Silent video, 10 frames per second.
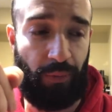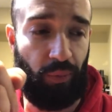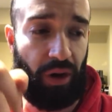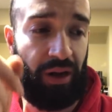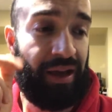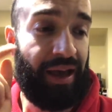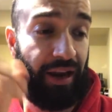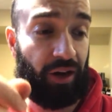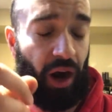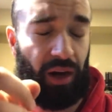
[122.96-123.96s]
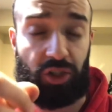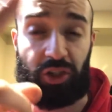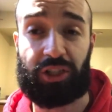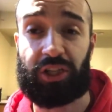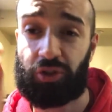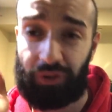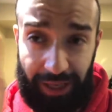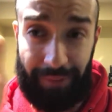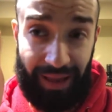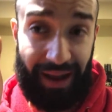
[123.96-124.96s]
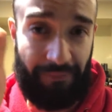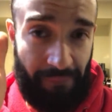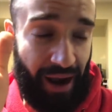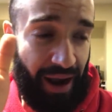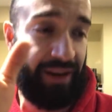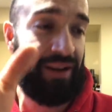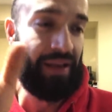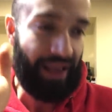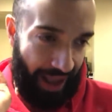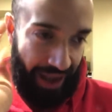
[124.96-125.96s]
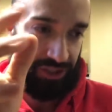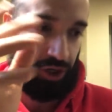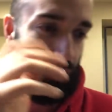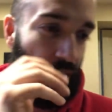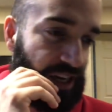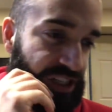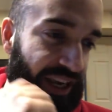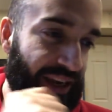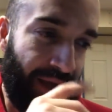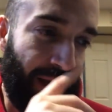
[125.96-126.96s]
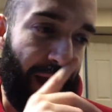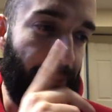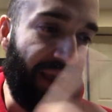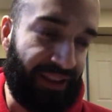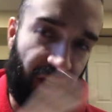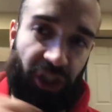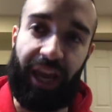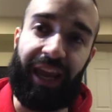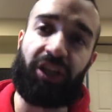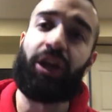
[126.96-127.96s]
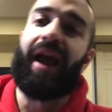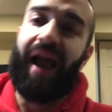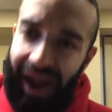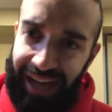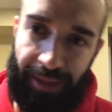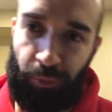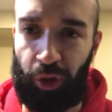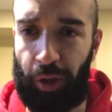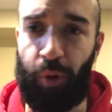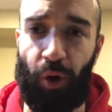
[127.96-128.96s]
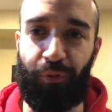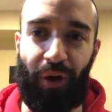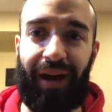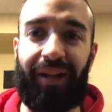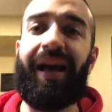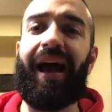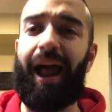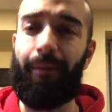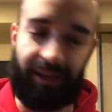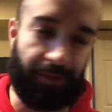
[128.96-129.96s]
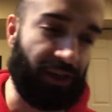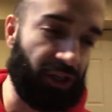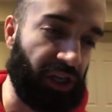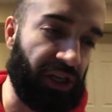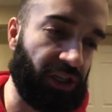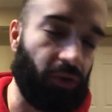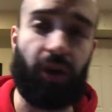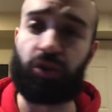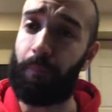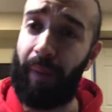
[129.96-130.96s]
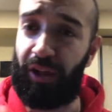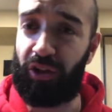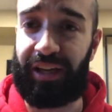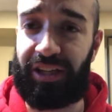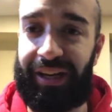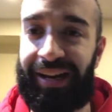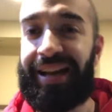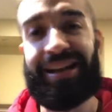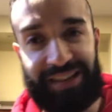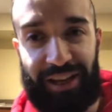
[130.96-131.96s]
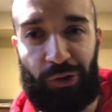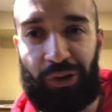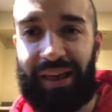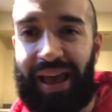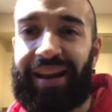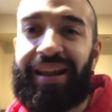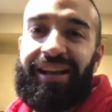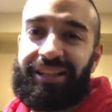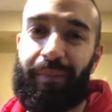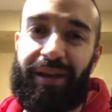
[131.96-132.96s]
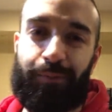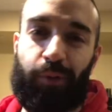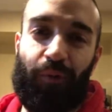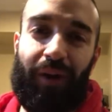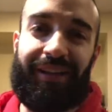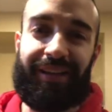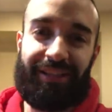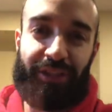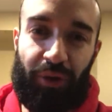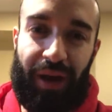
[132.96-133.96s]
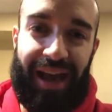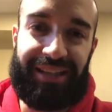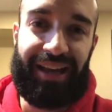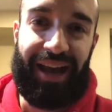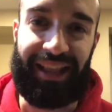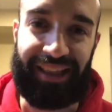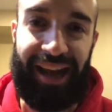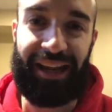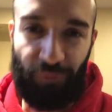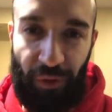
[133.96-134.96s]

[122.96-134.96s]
Reborn and a Card Destruction. So keep that in mind as you're watching. I make the change as I'm doing the profile, and I make some extra changes as well. So pay close attention, stay tuned to the end. It's an amazing profile. See you guys at the end of the